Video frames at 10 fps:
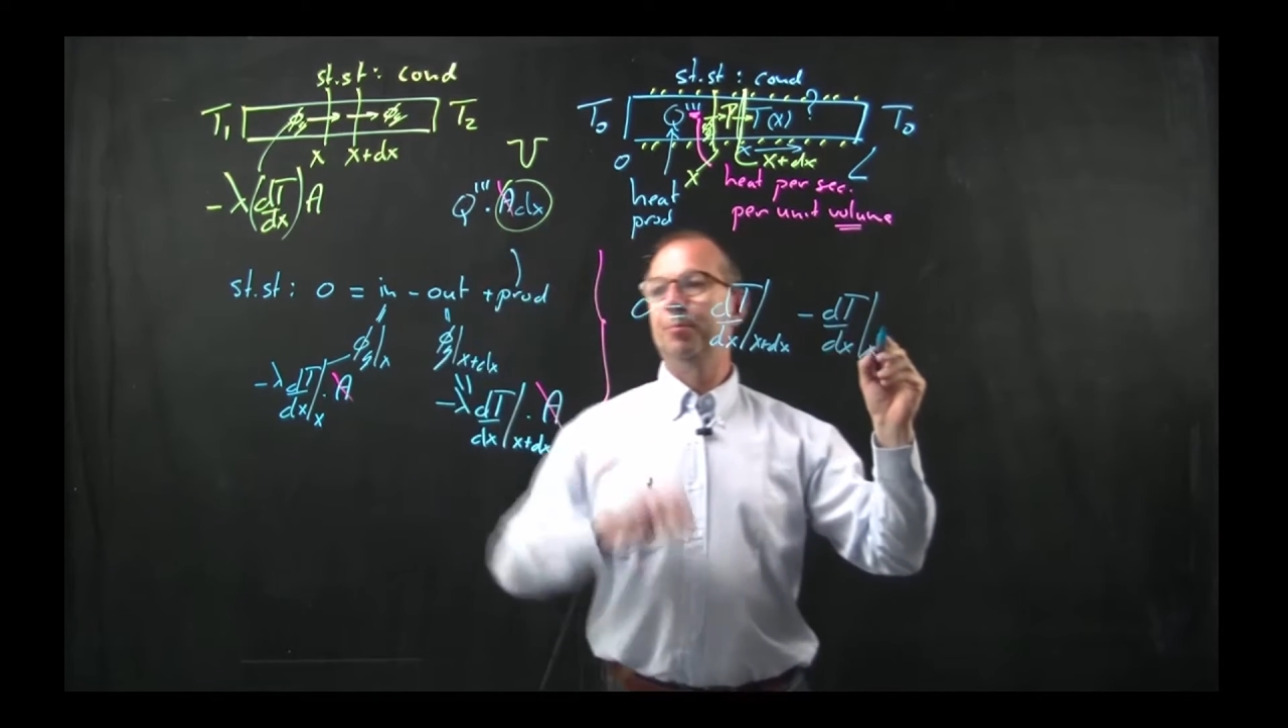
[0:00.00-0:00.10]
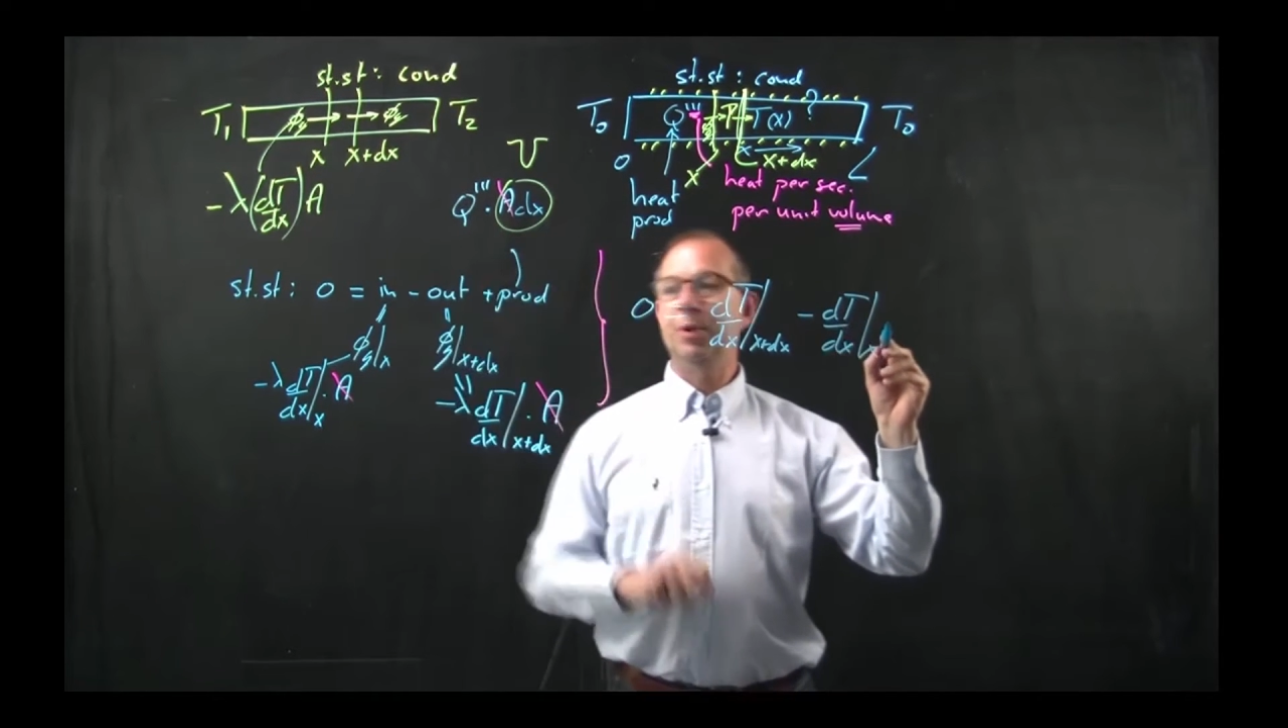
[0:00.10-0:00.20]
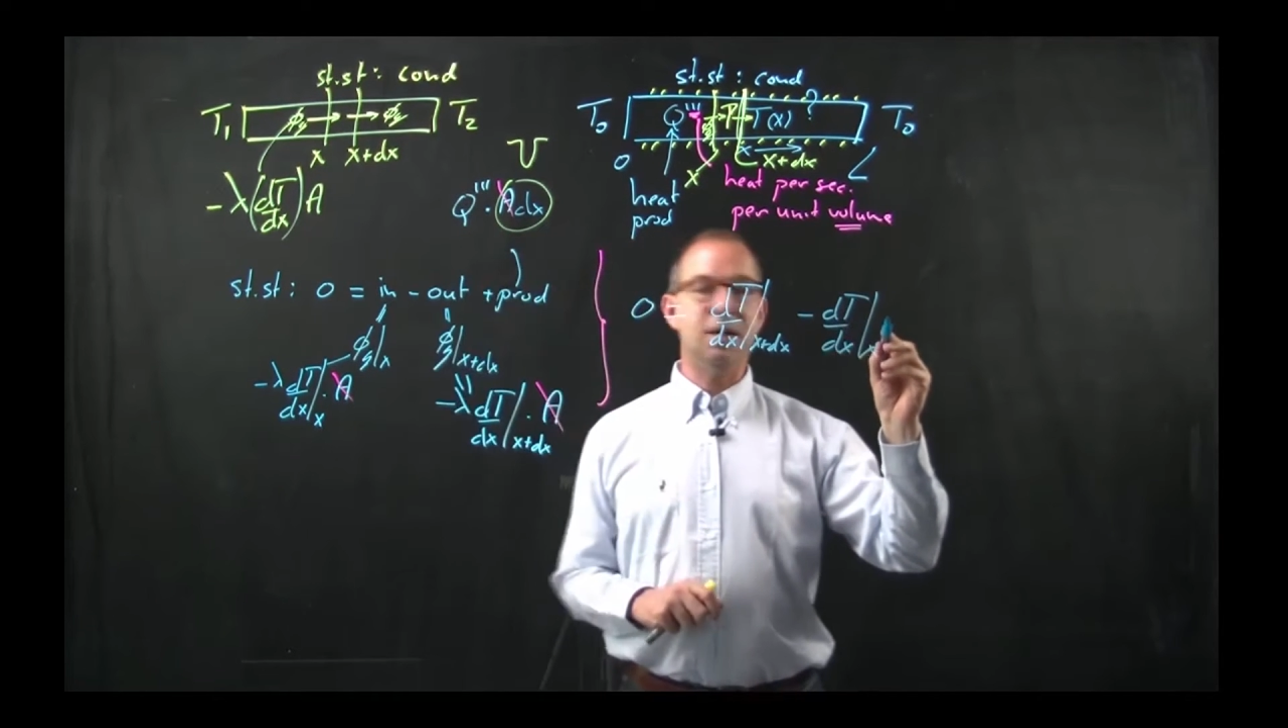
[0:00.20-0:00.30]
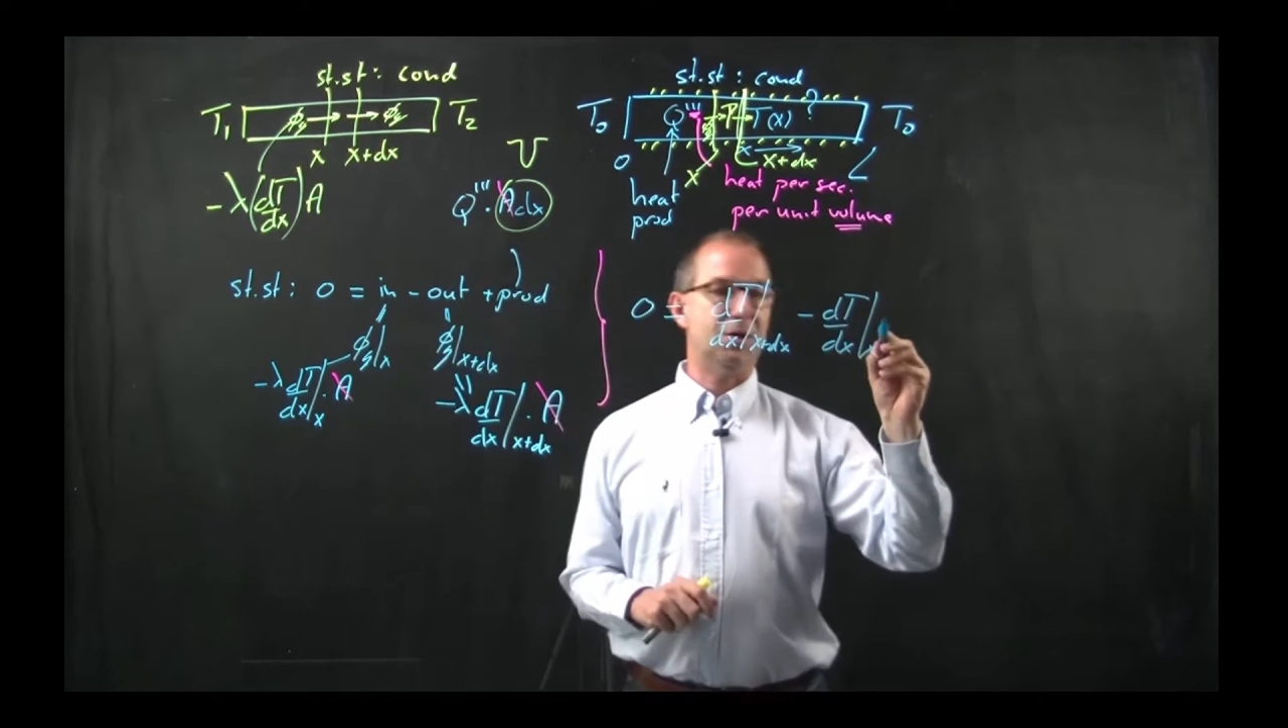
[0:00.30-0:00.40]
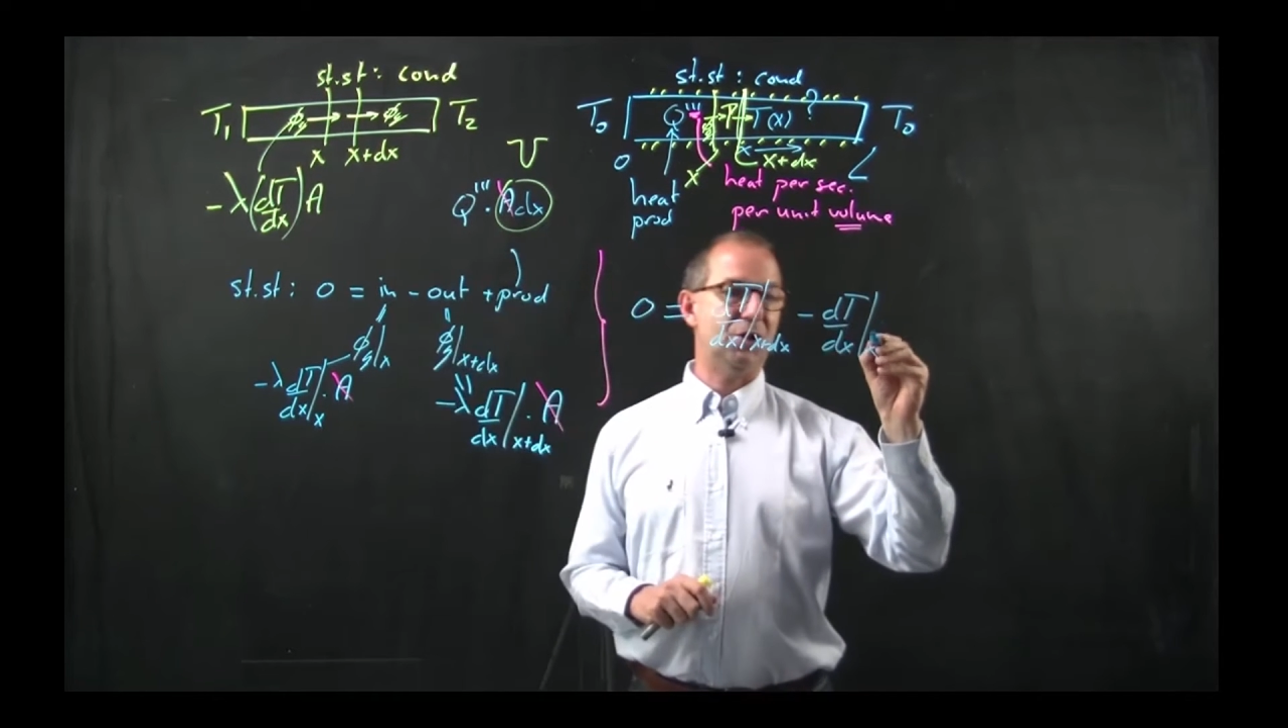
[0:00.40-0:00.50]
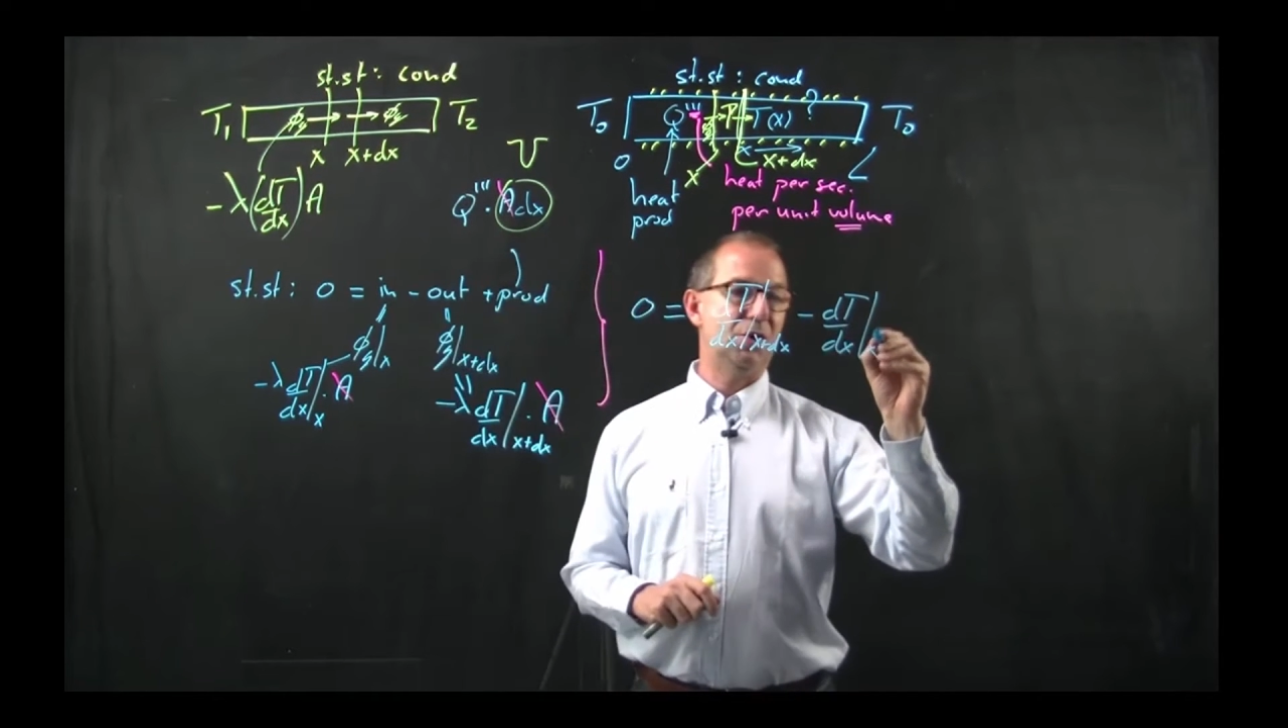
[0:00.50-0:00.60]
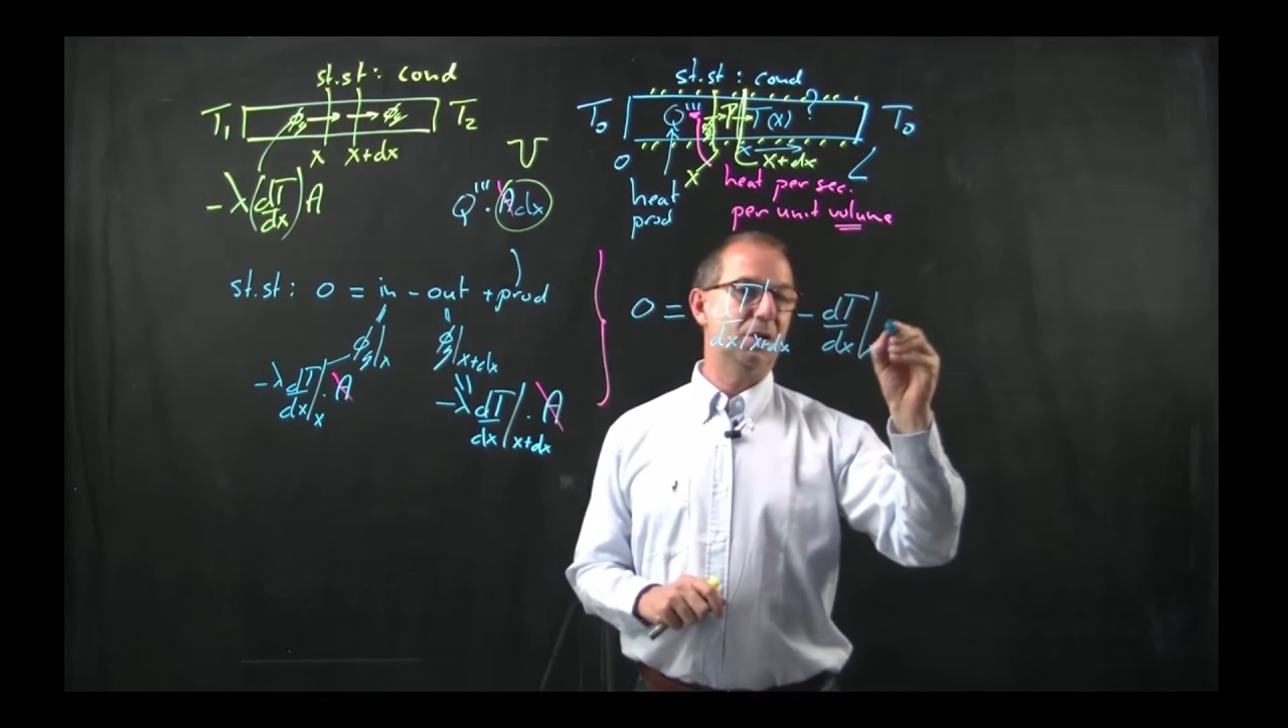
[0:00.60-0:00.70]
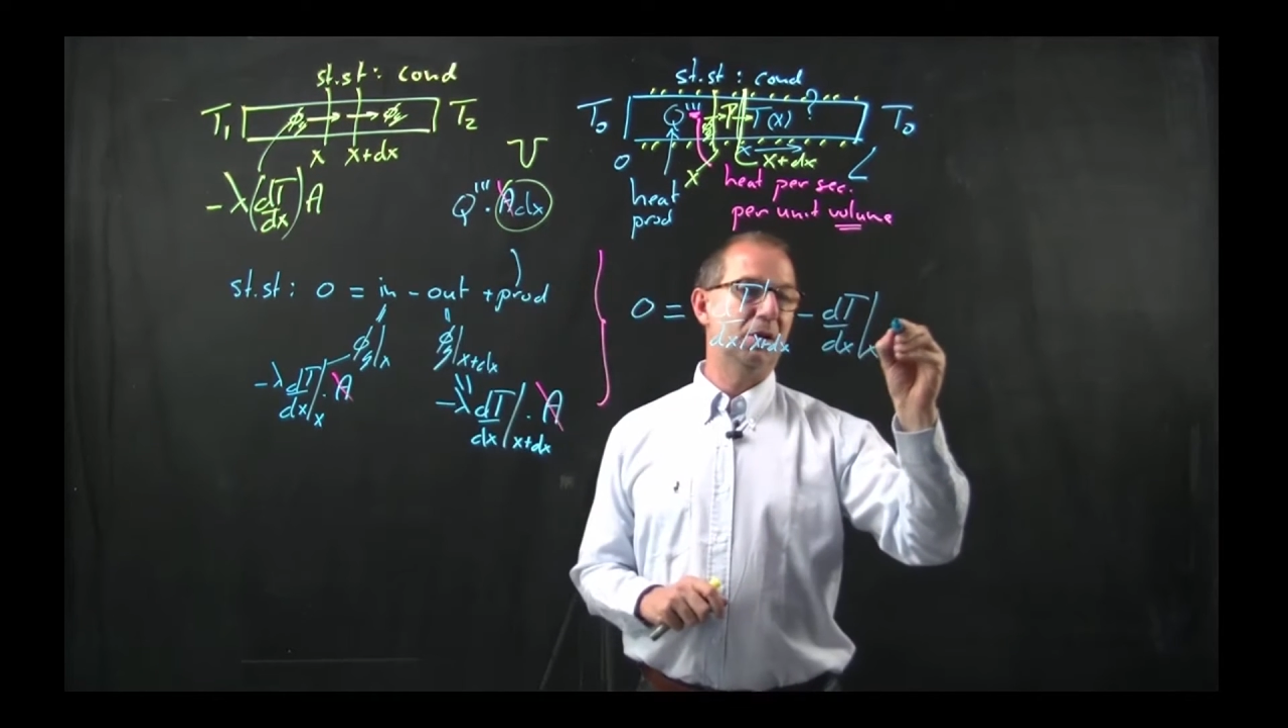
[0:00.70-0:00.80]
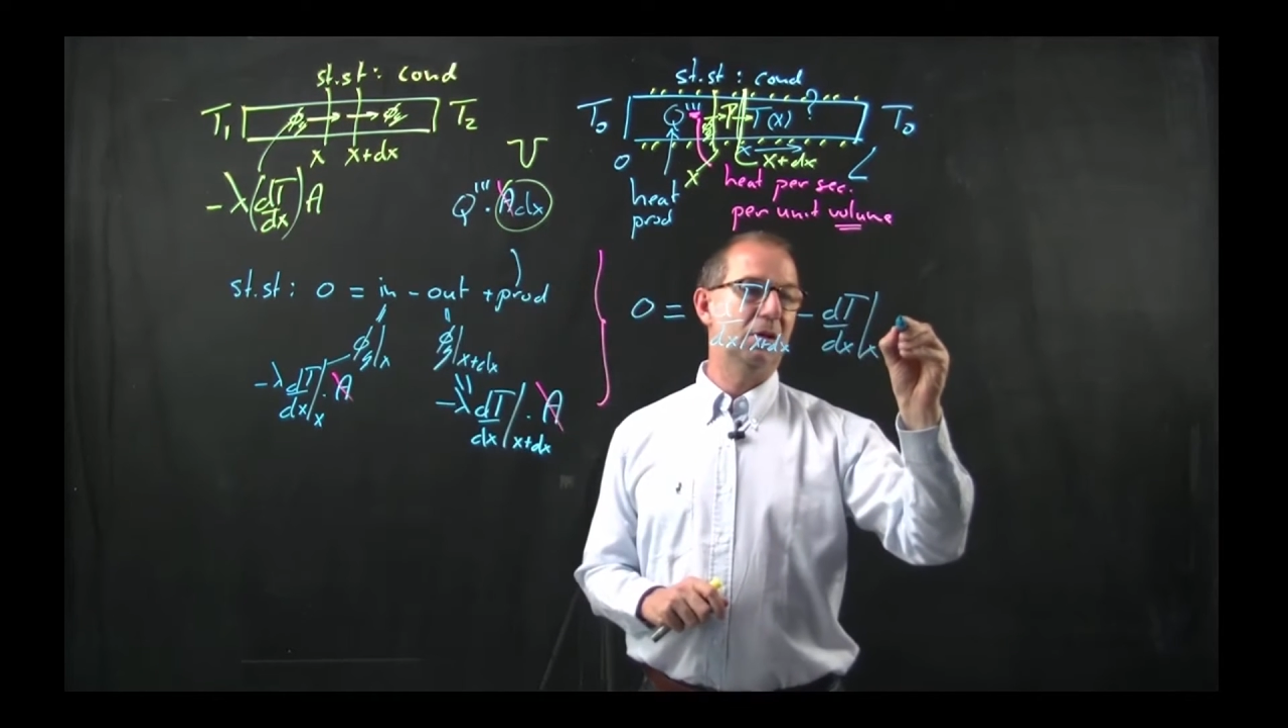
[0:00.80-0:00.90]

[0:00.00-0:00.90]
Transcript: plus